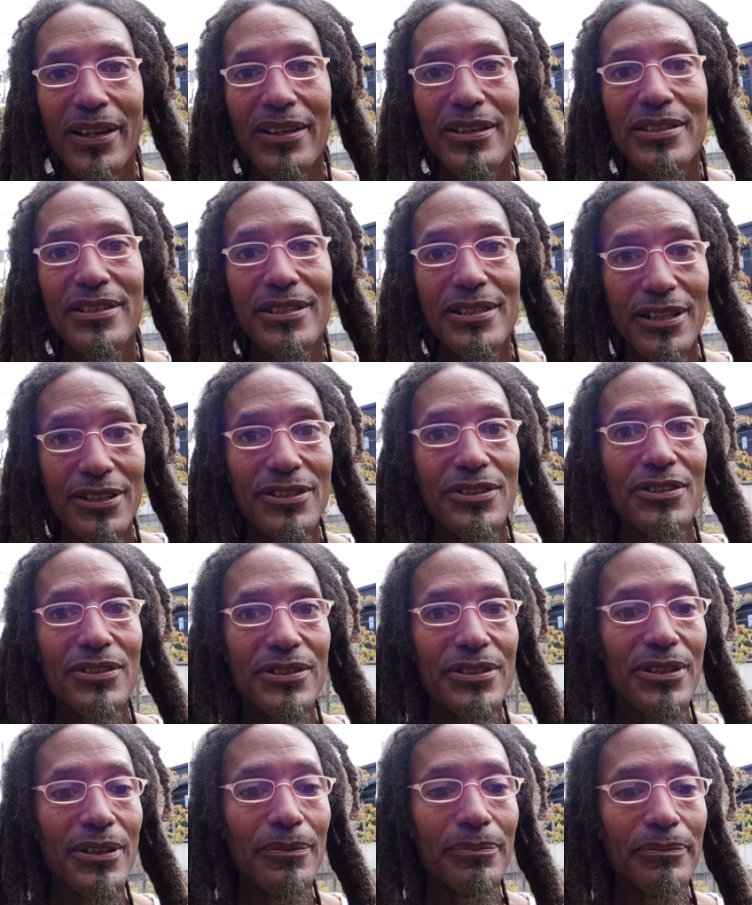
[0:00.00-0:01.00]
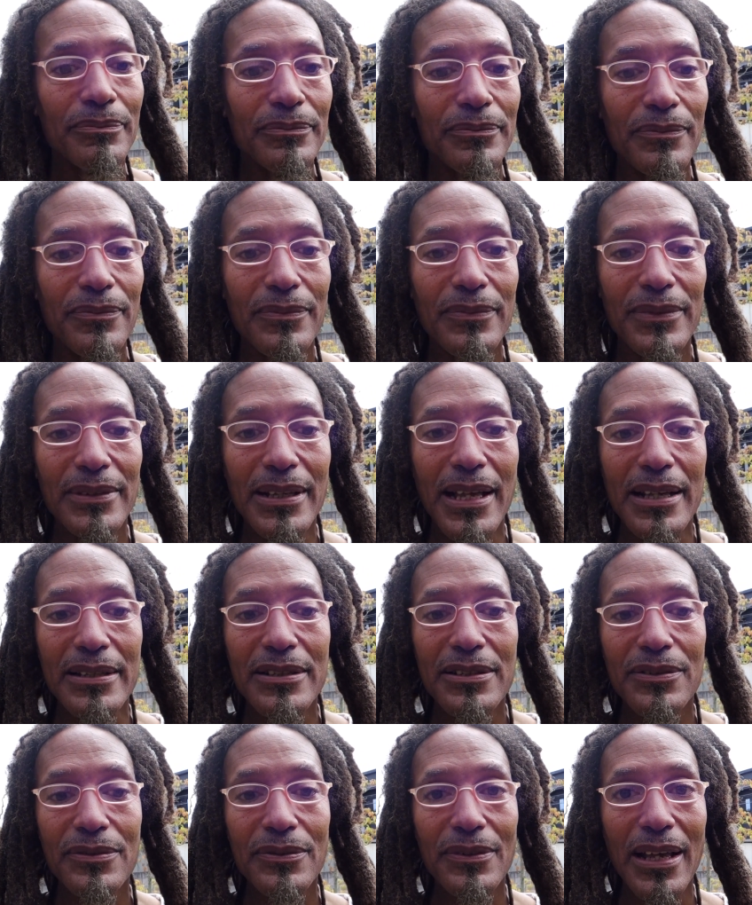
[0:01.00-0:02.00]
Censorship.
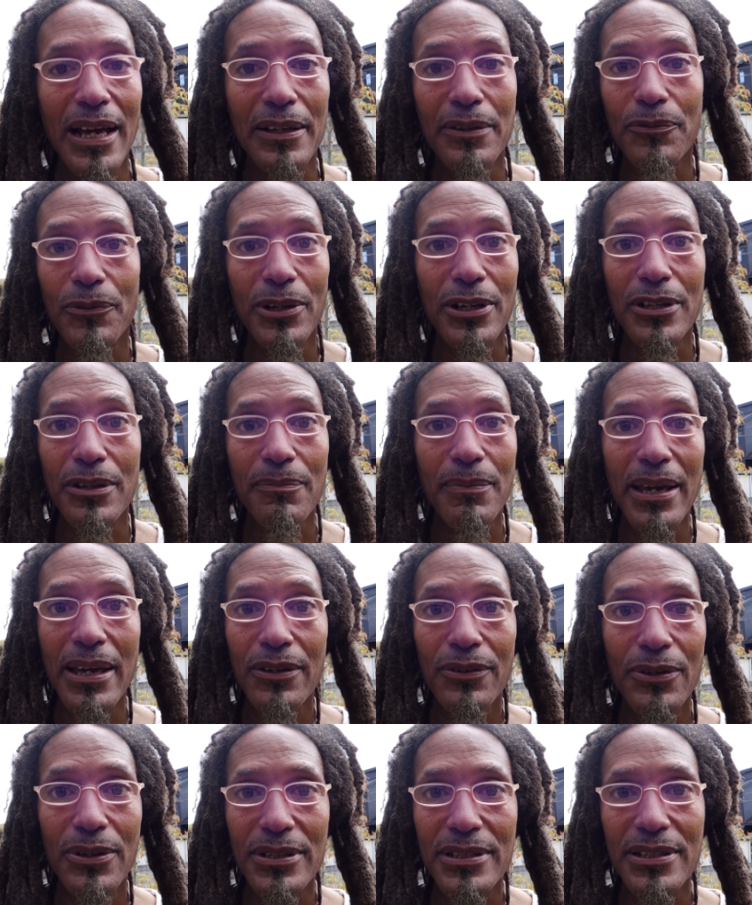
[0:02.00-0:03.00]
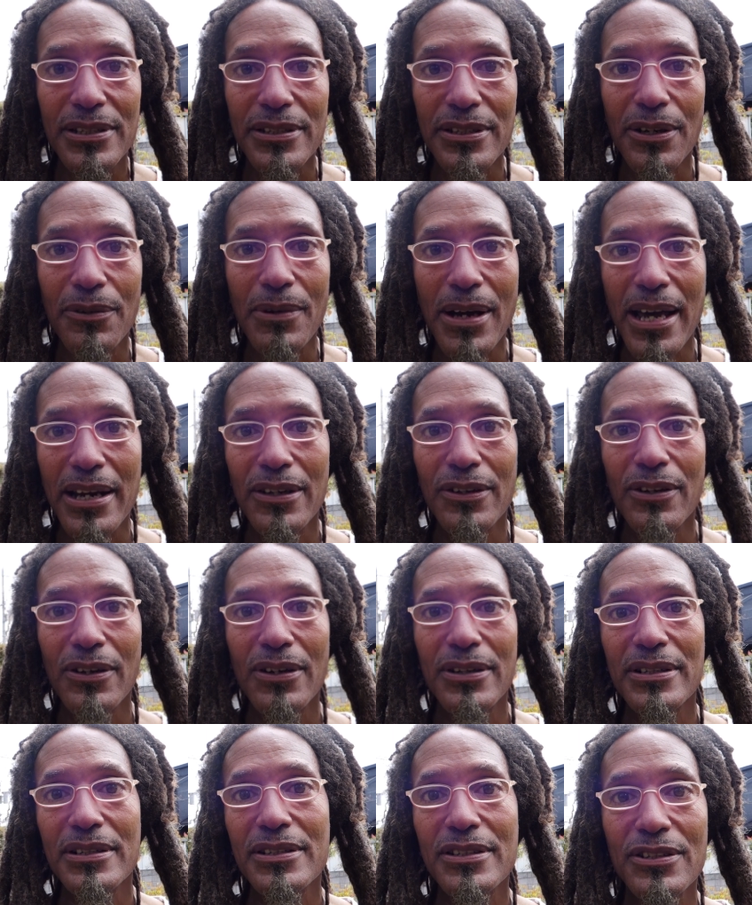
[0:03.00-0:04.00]
That's like one of the main horses they're riding
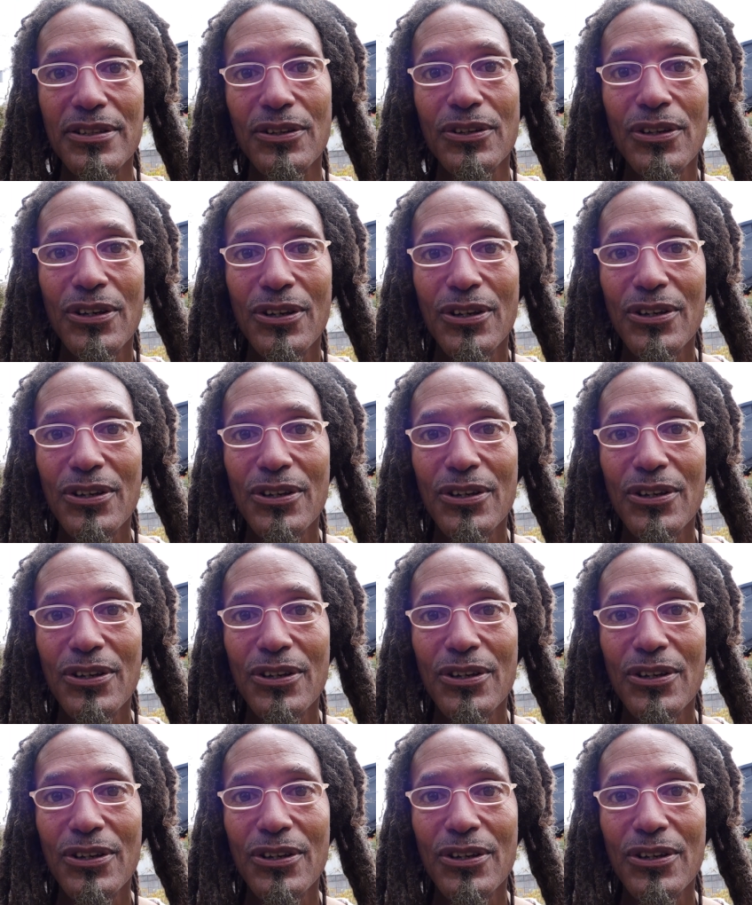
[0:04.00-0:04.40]
on, is the